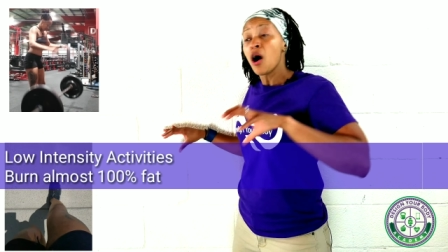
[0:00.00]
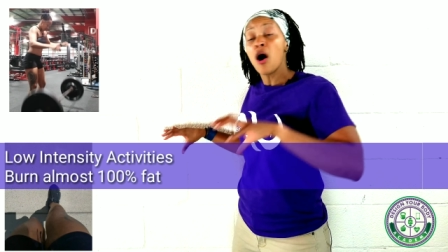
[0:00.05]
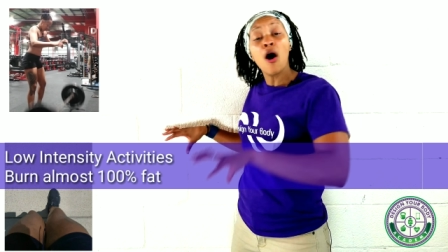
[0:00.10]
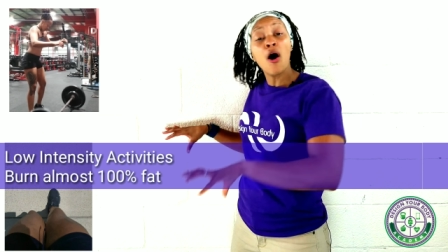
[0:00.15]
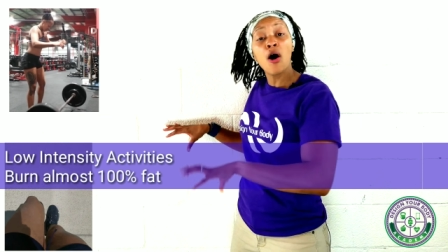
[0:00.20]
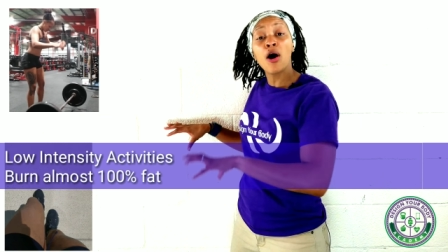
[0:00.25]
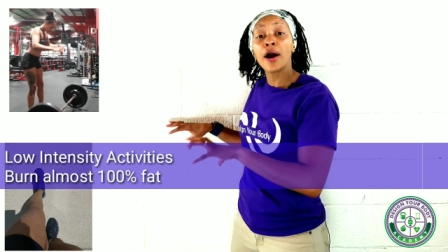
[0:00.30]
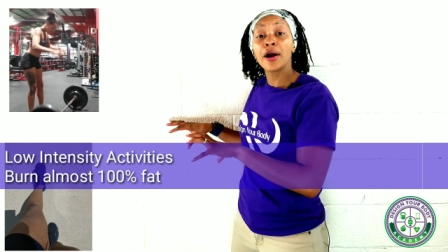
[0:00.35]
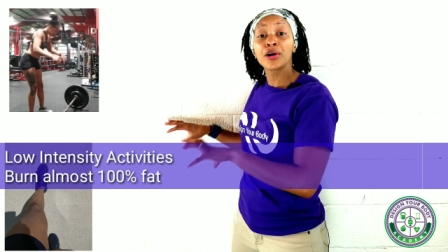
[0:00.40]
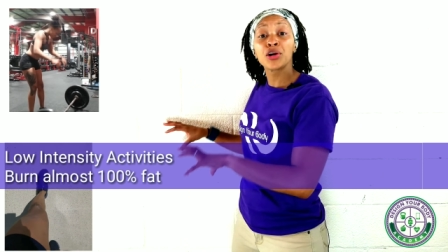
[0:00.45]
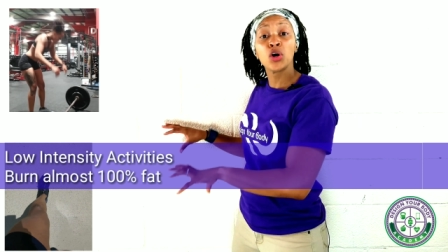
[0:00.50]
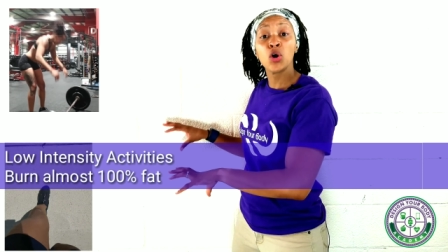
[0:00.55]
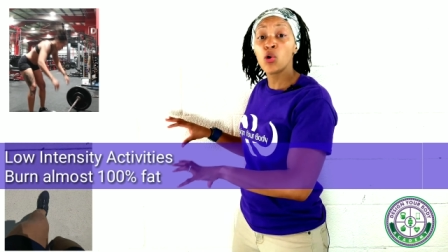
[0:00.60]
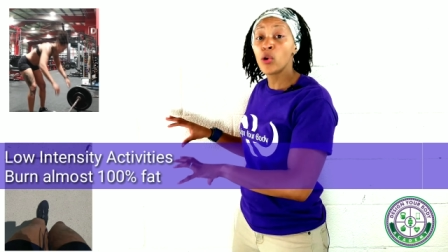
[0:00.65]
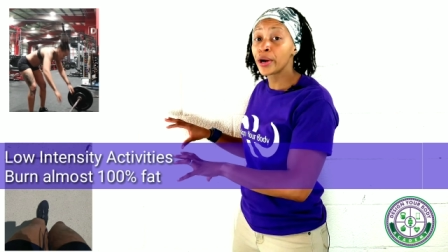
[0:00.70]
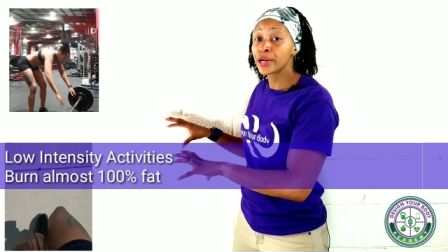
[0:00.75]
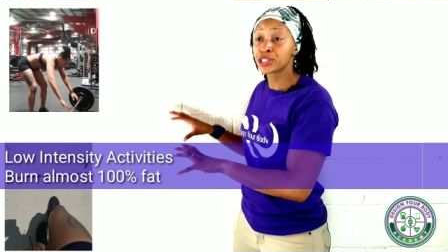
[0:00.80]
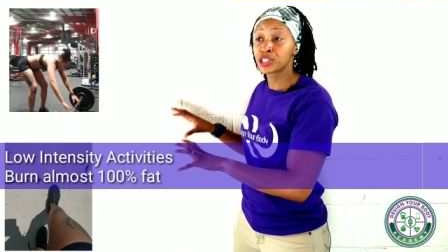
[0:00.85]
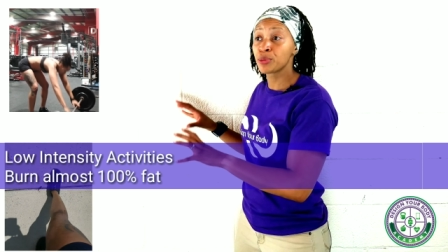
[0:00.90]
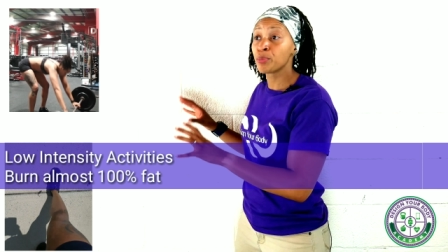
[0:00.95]
are
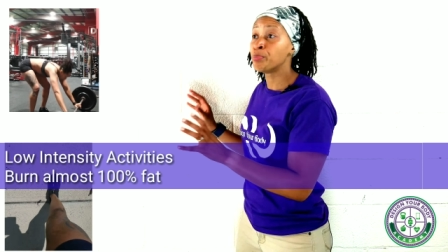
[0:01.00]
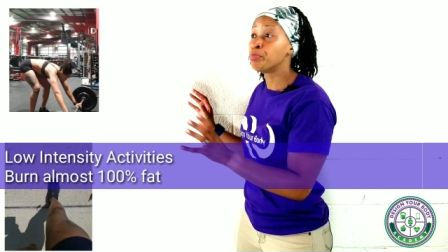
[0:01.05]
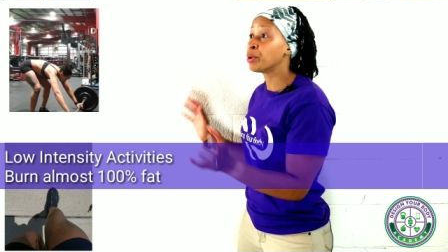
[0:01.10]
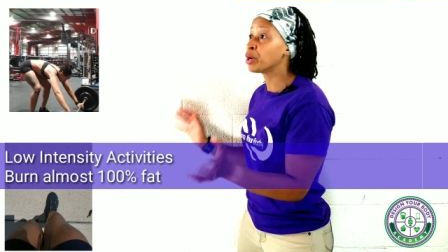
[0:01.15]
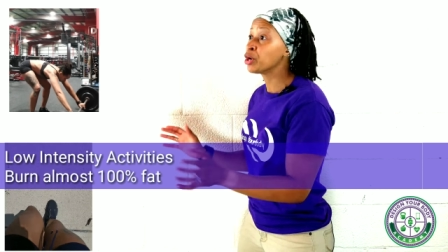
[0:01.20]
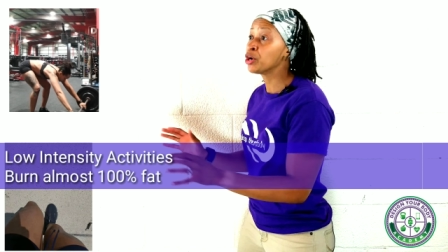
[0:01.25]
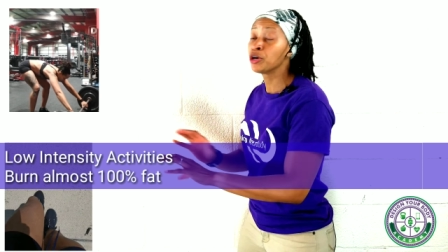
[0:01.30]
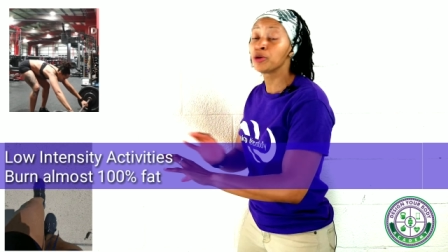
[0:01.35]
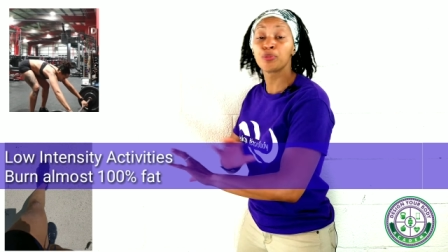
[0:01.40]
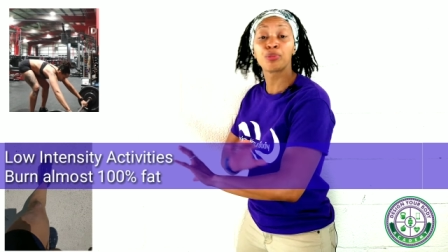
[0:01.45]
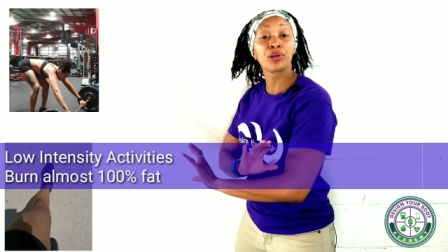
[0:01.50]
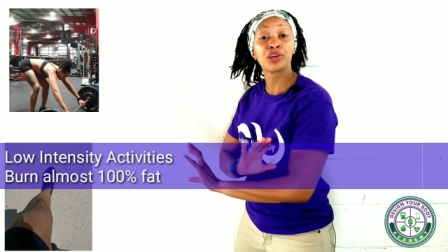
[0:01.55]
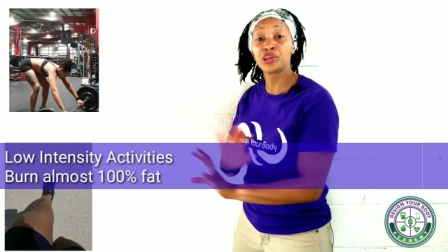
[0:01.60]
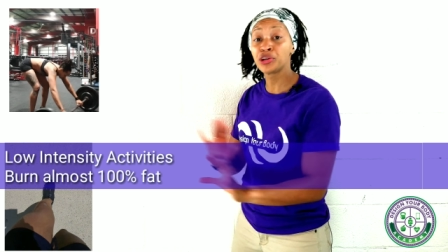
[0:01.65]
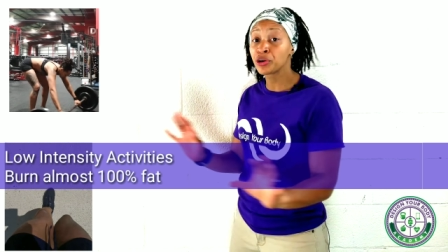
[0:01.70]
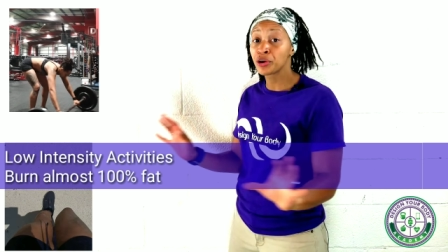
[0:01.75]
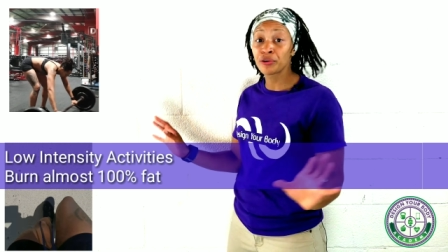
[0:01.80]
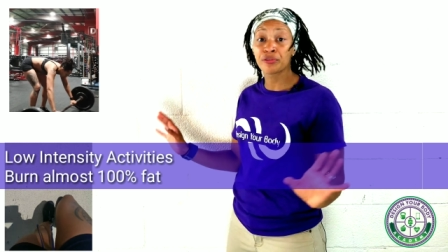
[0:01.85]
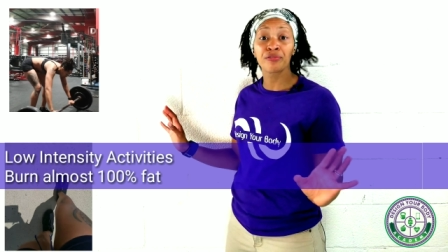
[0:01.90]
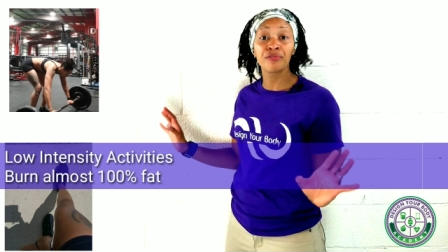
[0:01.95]
going to burn
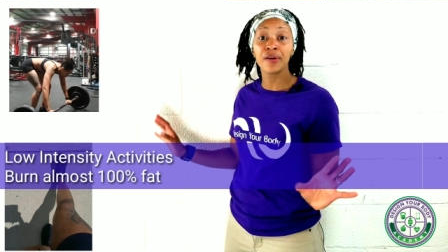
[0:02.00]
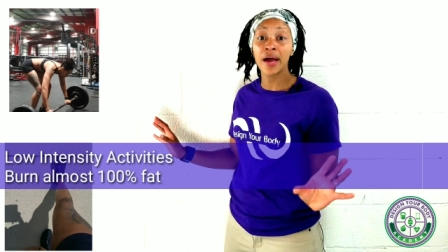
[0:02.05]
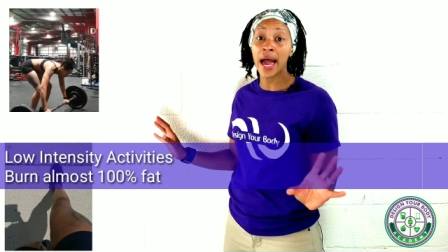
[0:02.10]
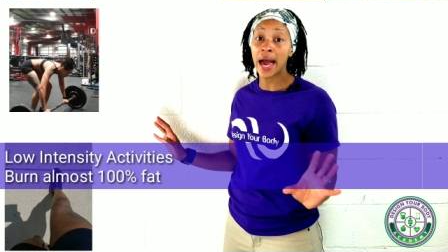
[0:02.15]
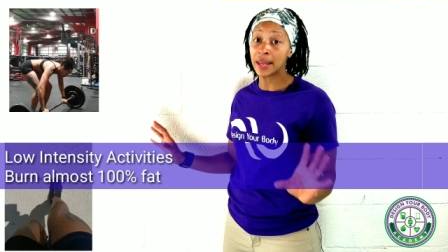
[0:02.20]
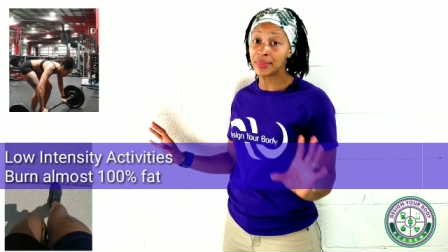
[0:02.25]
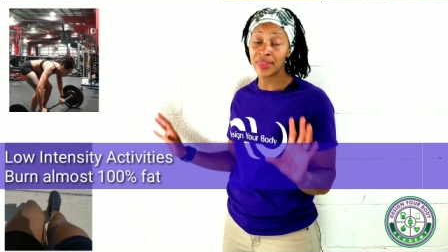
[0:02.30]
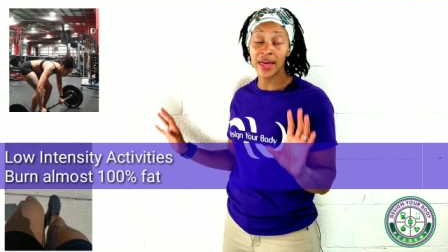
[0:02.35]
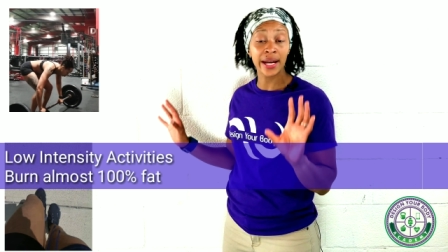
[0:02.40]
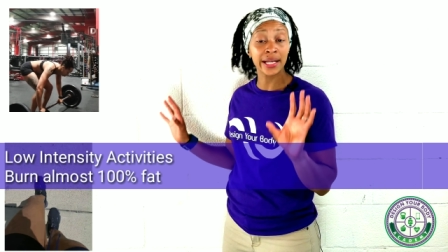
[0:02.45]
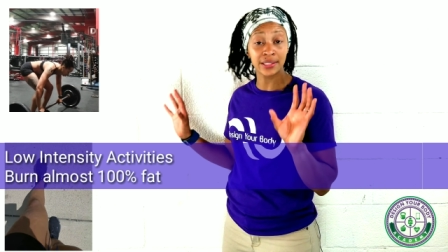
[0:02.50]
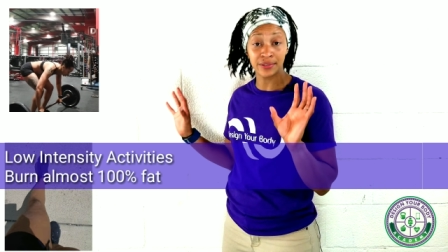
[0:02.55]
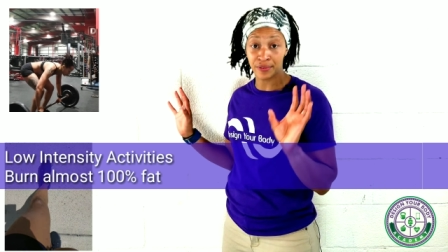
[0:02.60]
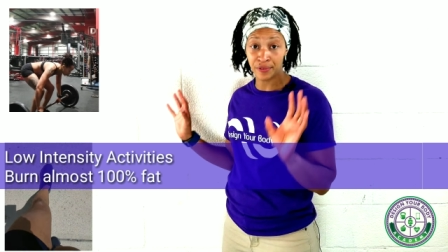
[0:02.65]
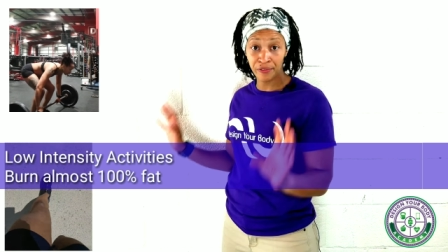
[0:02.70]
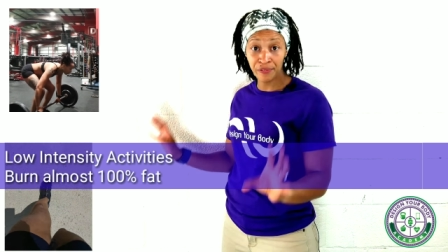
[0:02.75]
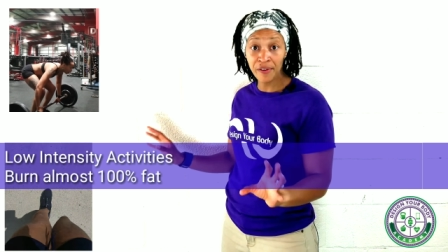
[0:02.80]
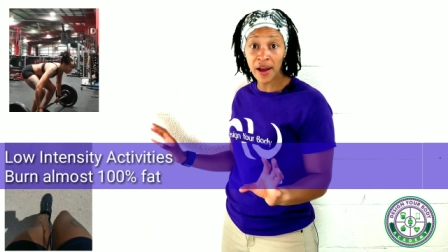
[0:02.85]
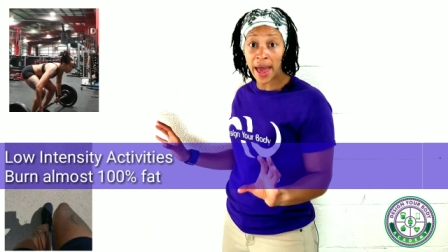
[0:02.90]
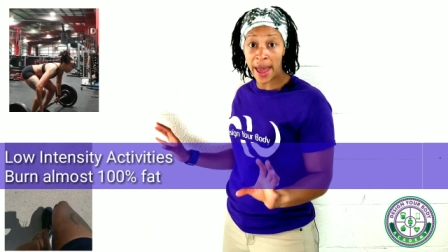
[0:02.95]
pure fat. That is a
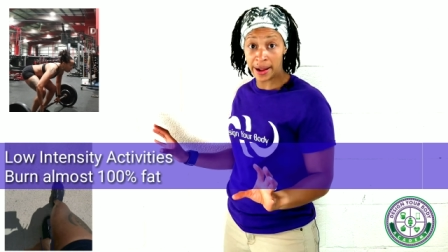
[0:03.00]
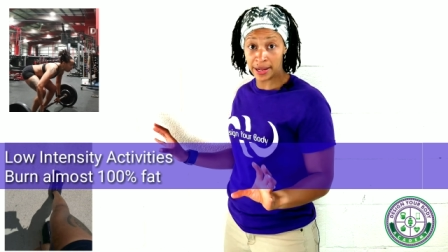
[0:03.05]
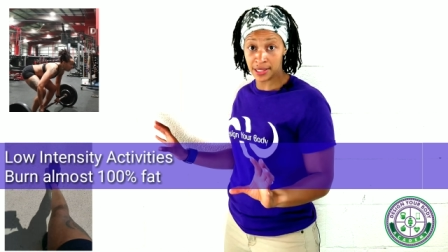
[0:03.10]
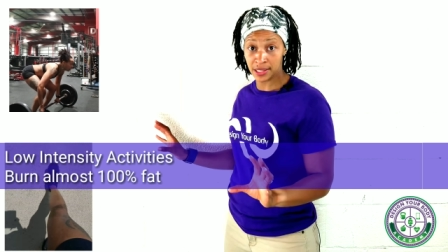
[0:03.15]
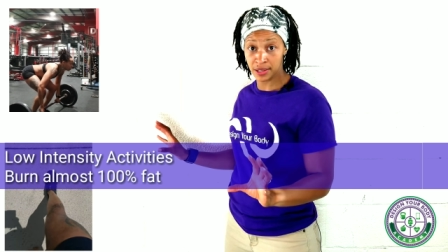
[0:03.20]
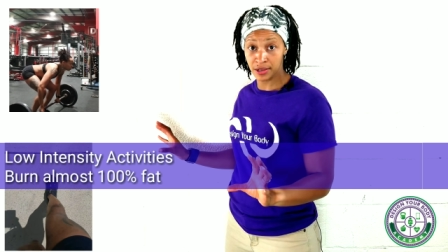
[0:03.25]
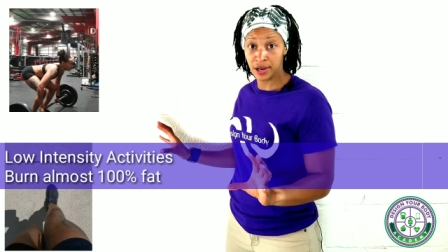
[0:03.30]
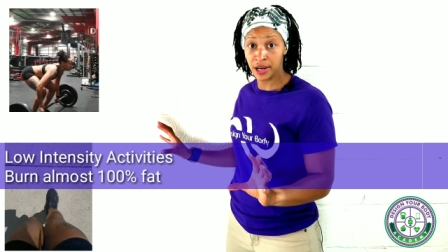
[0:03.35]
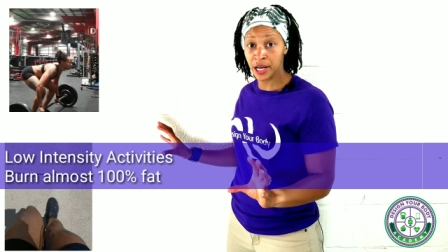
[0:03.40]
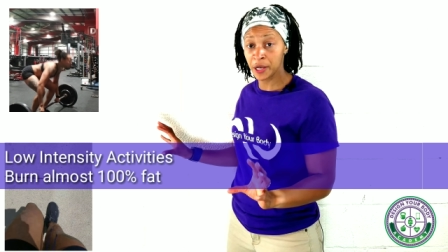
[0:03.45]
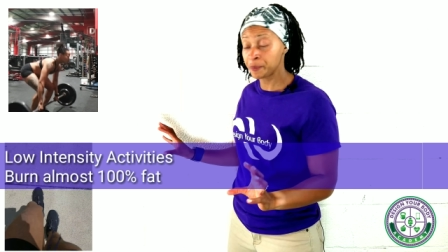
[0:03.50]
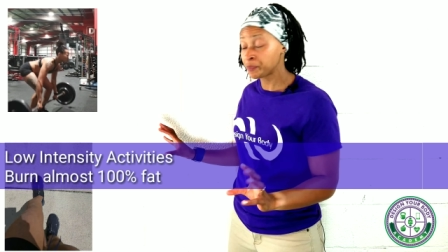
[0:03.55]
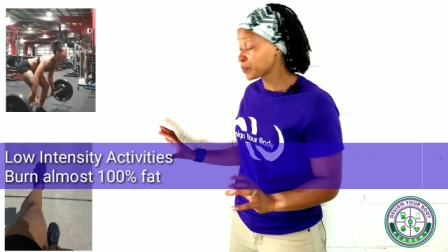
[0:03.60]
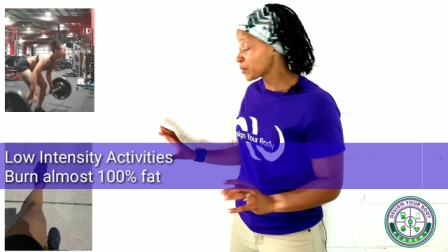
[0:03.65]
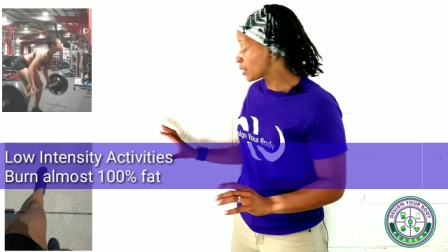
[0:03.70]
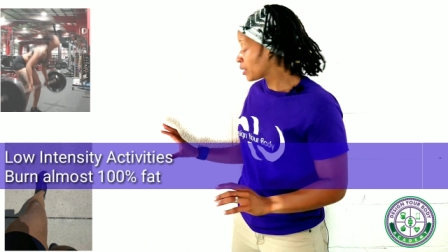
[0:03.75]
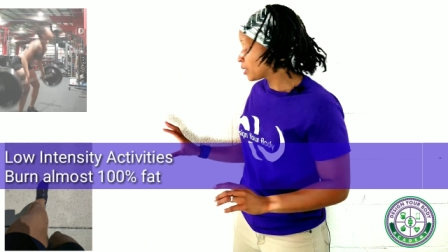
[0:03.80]
fact, right?